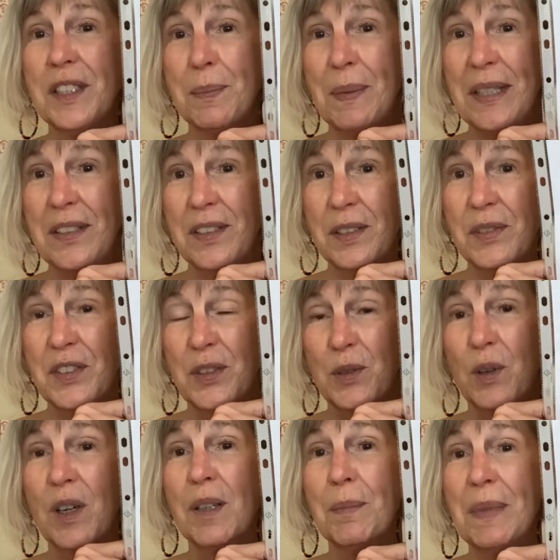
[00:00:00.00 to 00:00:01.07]
piece of
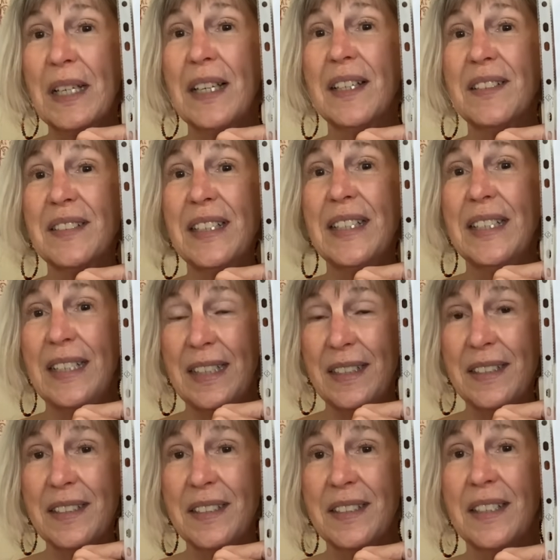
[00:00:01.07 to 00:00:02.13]
sort because it
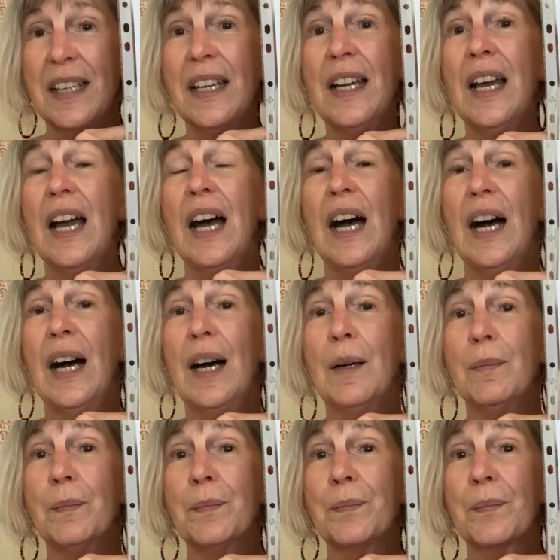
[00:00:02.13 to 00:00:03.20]
is, I
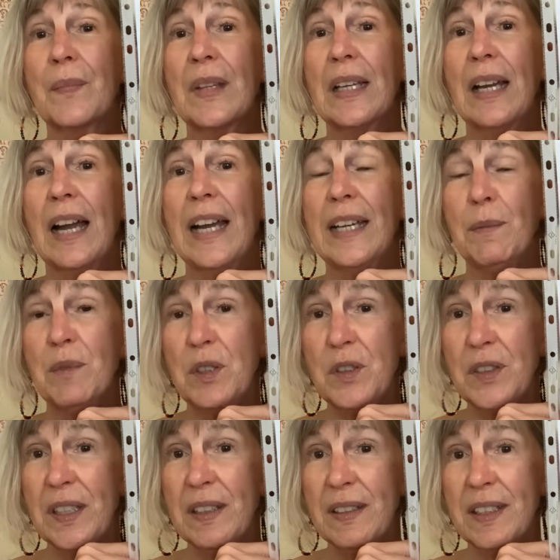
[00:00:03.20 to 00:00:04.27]
am
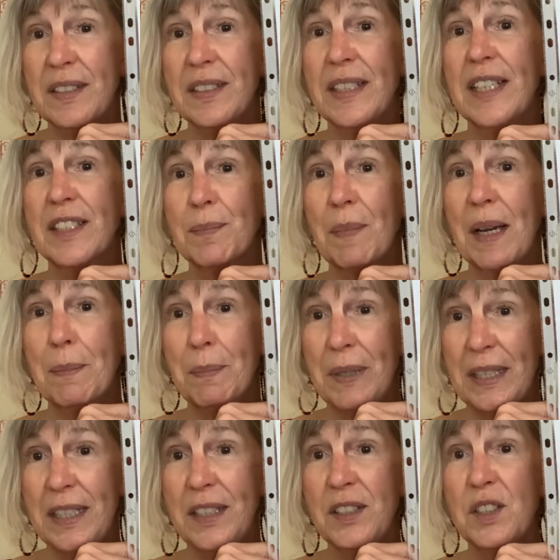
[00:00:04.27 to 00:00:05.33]
using this as my
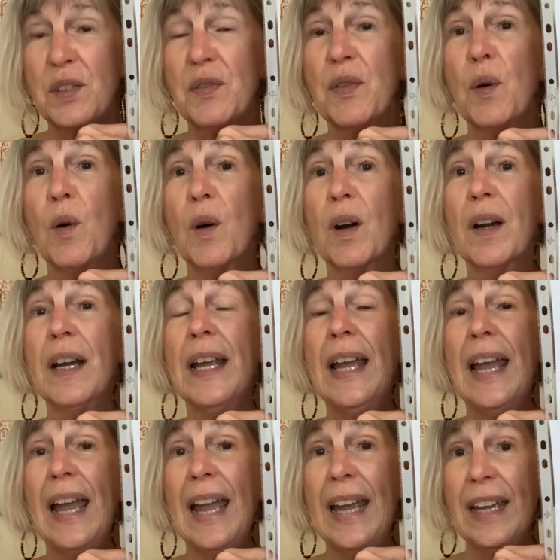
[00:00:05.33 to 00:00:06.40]
piece for
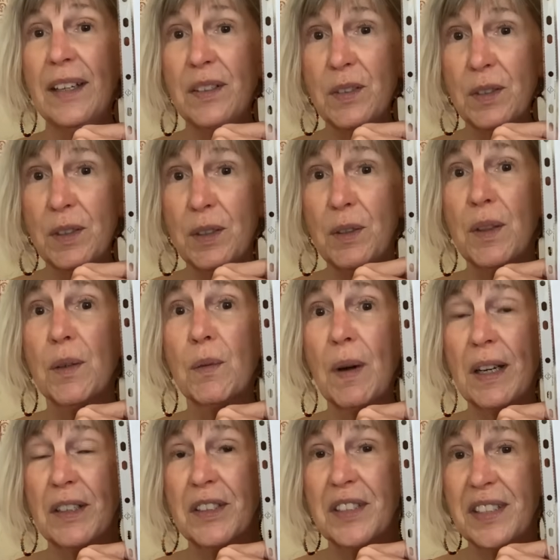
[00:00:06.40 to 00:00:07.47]
Andrew, the
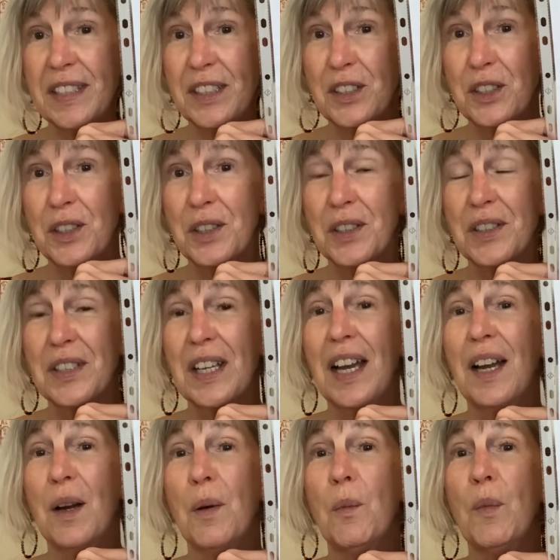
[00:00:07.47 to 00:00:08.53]
Runner Stitcher's
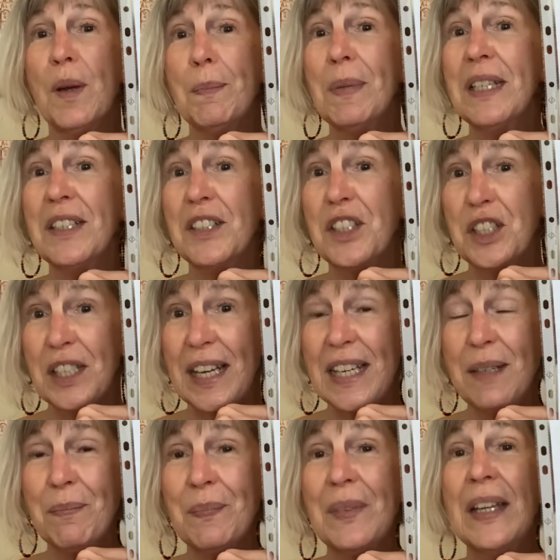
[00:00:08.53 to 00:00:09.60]
Whip into
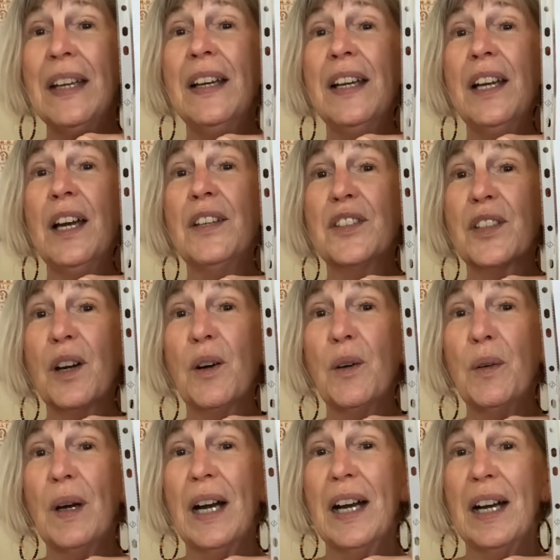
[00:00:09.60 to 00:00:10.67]
Shape.
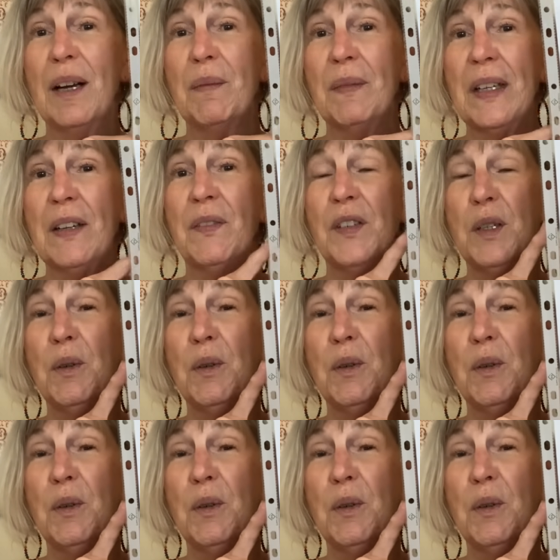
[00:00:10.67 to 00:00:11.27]
So if